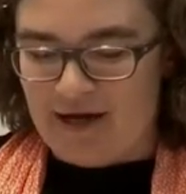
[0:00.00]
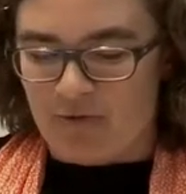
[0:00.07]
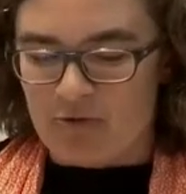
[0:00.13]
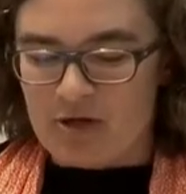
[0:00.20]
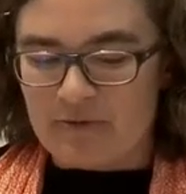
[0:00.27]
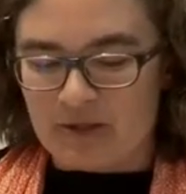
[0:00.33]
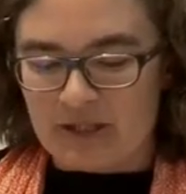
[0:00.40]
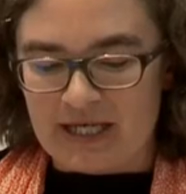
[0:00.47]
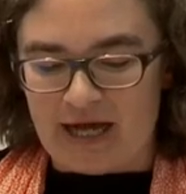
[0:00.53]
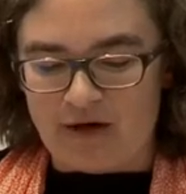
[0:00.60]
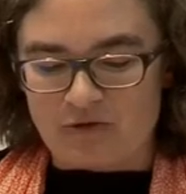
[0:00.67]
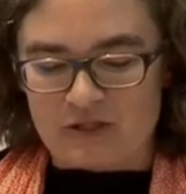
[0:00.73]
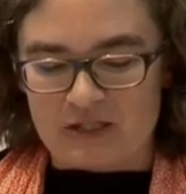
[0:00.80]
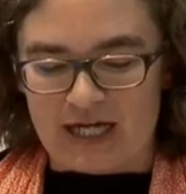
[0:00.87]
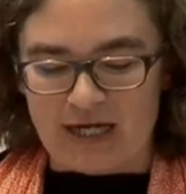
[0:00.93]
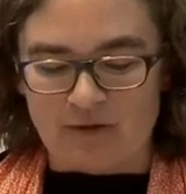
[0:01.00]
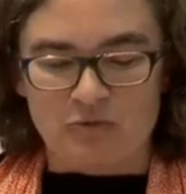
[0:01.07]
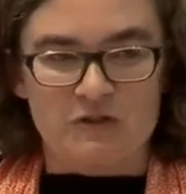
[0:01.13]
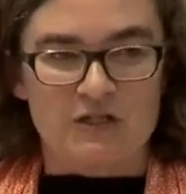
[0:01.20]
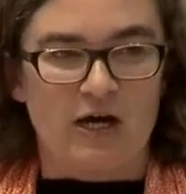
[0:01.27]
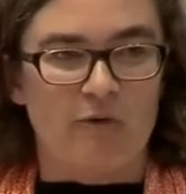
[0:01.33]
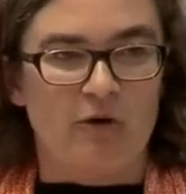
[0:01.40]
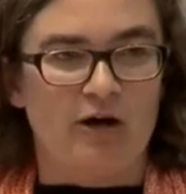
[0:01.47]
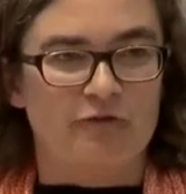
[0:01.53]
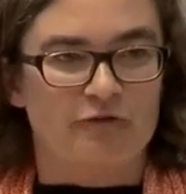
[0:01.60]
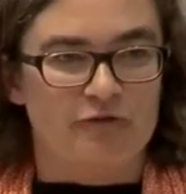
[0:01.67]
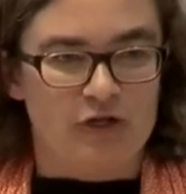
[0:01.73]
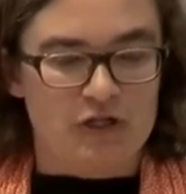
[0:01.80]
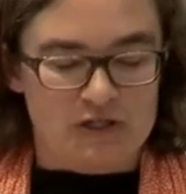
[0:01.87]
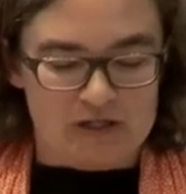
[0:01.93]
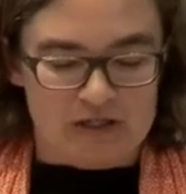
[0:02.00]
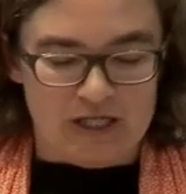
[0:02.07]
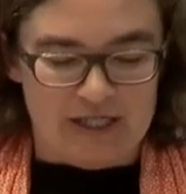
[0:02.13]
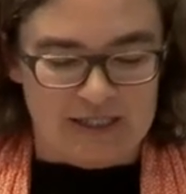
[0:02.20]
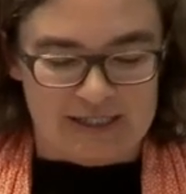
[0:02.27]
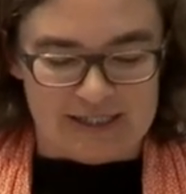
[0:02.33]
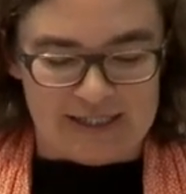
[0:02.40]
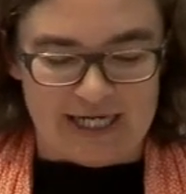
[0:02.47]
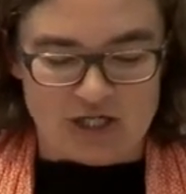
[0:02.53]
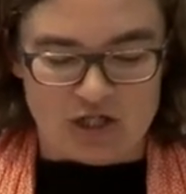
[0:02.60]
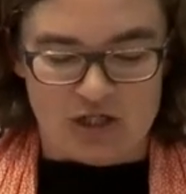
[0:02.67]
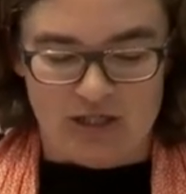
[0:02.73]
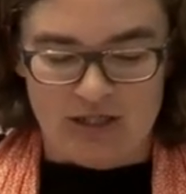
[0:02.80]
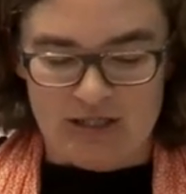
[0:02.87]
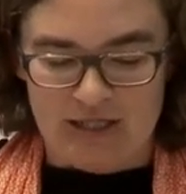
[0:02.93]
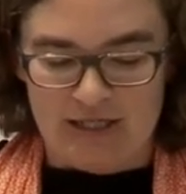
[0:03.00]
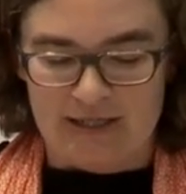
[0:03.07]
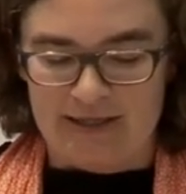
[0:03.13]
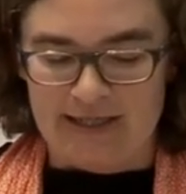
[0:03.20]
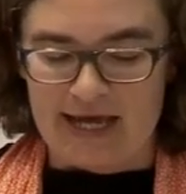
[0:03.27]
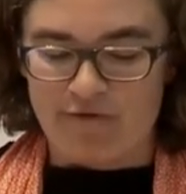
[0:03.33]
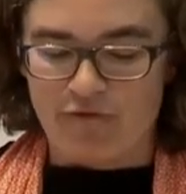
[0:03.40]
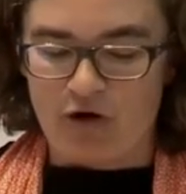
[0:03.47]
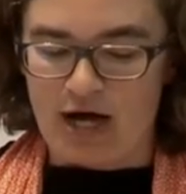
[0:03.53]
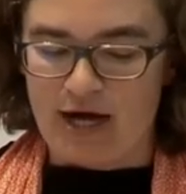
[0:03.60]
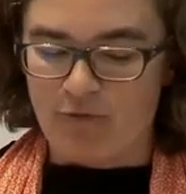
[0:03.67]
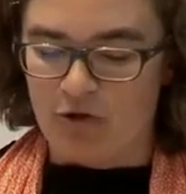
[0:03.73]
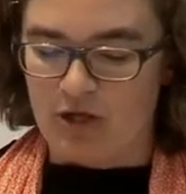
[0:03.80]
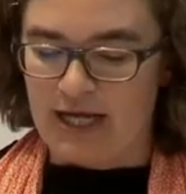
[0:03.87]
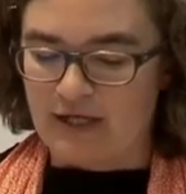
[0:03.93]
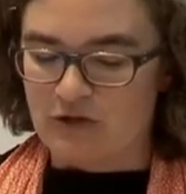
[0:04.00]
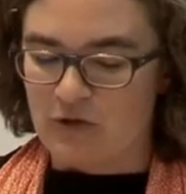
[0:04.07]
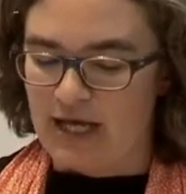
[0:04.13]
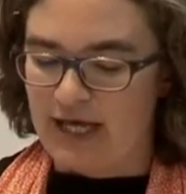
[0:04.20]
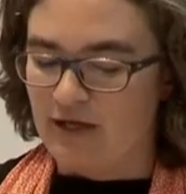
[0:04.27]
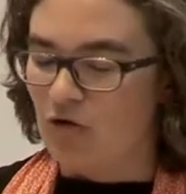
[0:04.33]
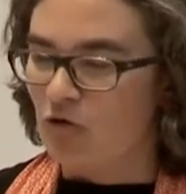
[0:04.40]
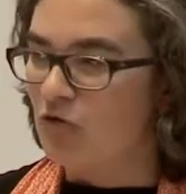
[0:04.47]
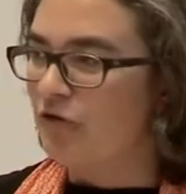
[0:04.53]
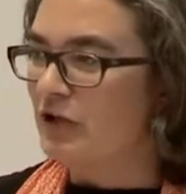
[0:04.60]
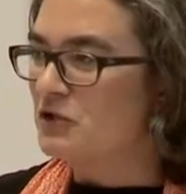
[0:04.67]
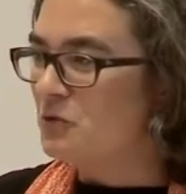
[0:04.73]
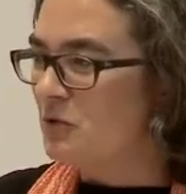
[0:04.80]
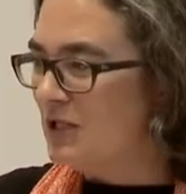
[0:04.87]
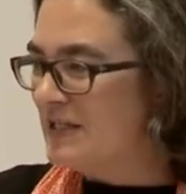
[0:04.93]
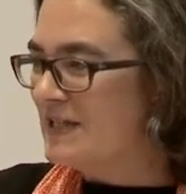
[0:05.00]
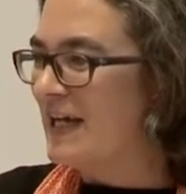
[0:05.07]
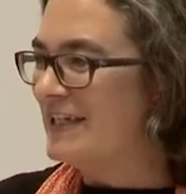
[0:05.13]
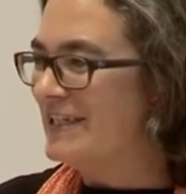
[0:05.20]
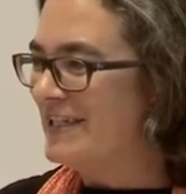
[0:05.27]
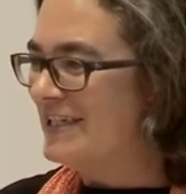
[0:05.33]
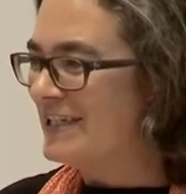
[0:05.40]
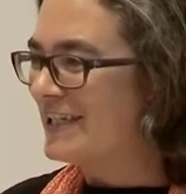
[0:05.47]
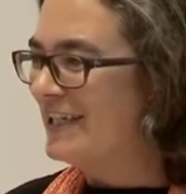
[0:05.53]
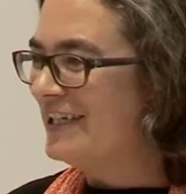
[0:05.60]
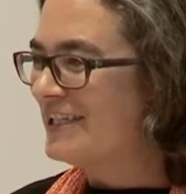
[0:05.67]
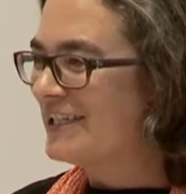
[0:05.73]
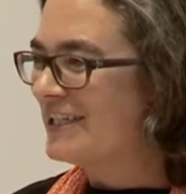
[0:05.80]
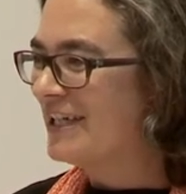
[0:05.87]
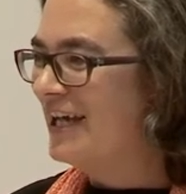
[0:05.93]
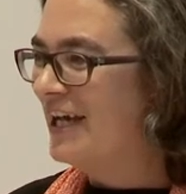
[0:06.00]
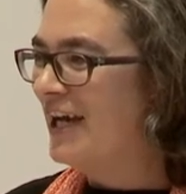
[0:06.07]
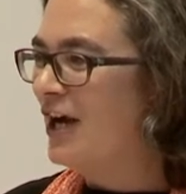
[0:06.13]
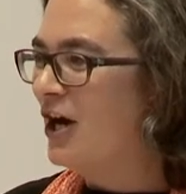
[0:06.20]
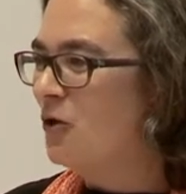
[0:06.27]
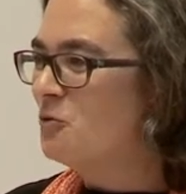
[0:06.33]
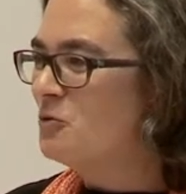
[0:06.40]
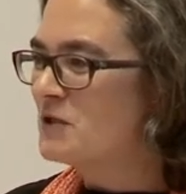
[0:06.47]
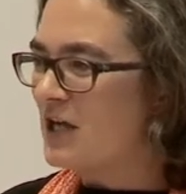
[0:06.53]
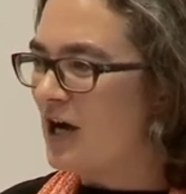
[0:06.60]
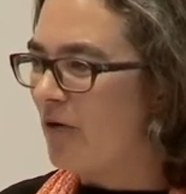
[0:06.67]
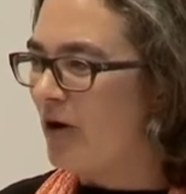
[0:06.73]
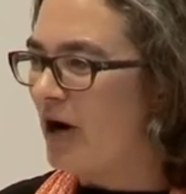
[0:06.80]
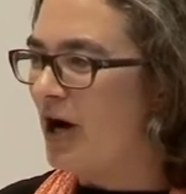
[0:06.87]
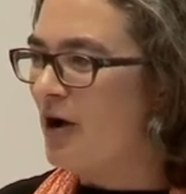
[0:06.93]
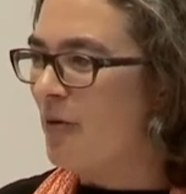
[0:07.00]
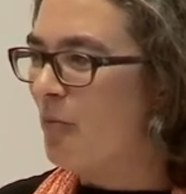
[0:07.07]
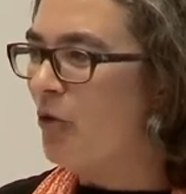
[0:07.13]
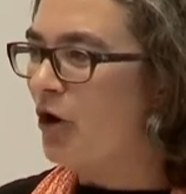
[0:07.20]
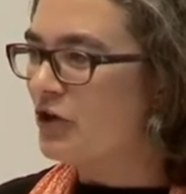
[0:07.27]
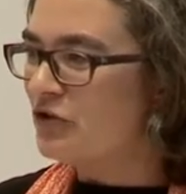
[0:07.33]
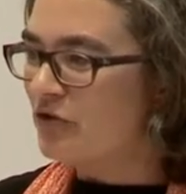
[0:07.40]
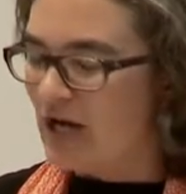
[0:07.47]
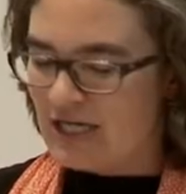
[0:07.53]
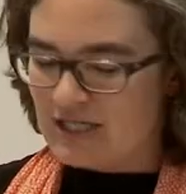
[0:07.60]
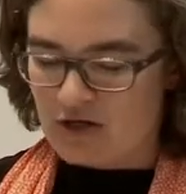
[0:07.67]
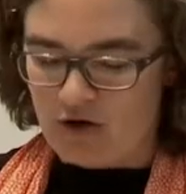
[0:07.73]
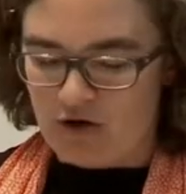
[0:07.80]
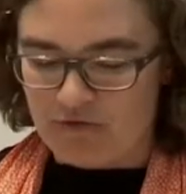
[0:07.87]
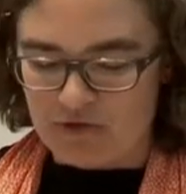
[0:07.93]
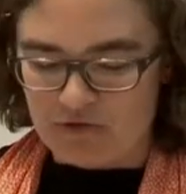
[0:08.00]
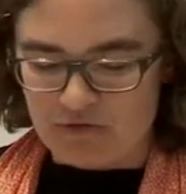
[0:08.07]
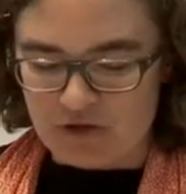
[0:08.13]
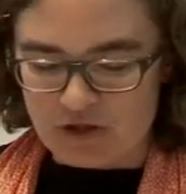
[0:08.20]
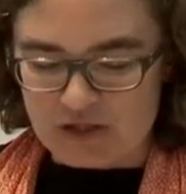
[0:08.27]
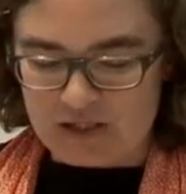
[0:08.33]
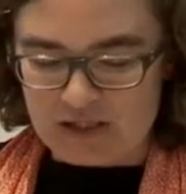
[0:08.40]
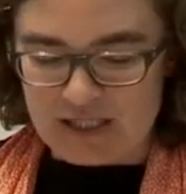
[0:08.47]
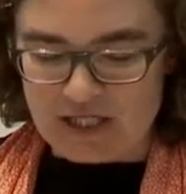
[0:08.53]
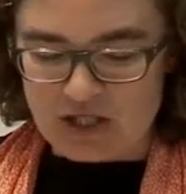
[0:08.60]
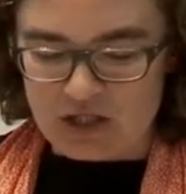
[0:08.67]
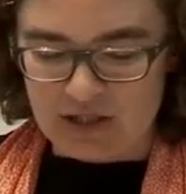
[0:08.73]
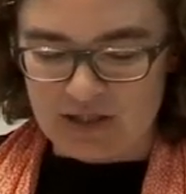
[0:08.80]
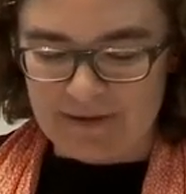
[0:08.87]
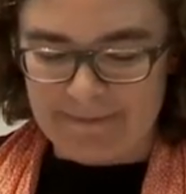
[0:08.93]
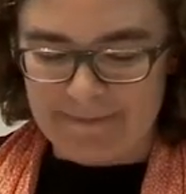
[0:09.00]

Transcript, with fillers: we will now start with our first session. Therefore, I would like to hand over to Lisa Diedrich, who is our moderator of the first session.